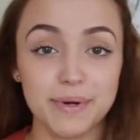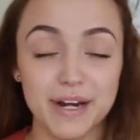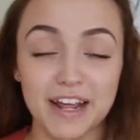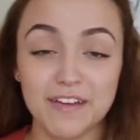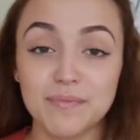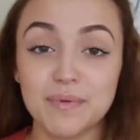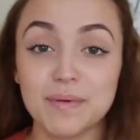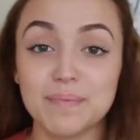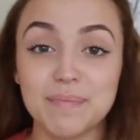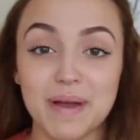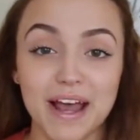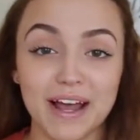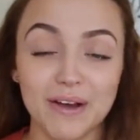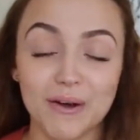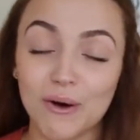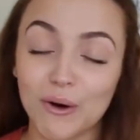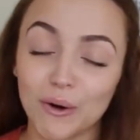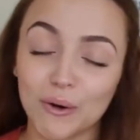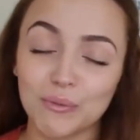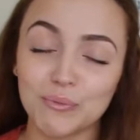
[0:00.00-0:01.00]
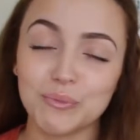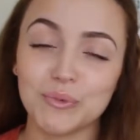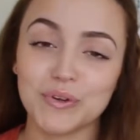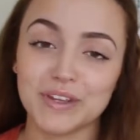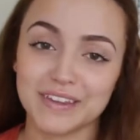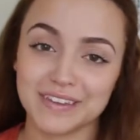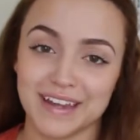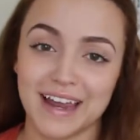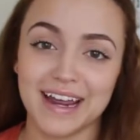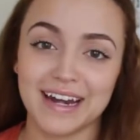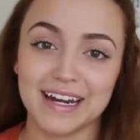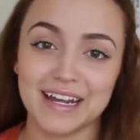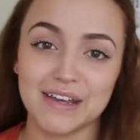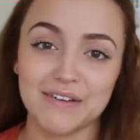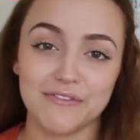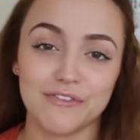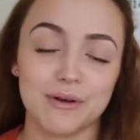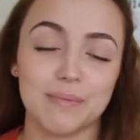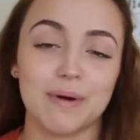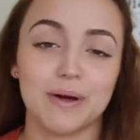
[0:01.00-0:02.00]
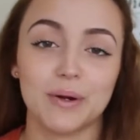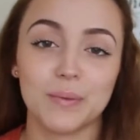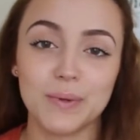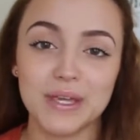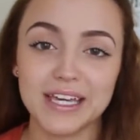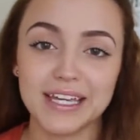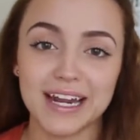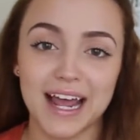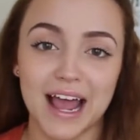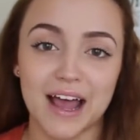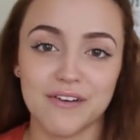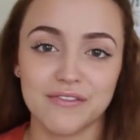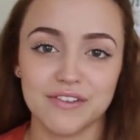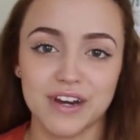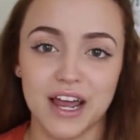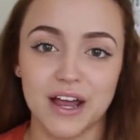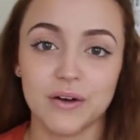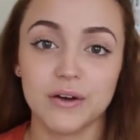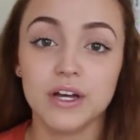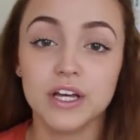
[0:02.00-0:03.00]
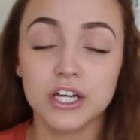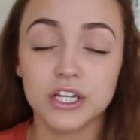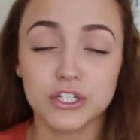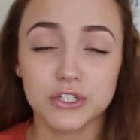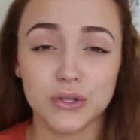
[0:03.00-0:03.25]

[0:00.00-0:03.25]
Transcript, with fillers: but I've been back home with Danny for about a week and a half now.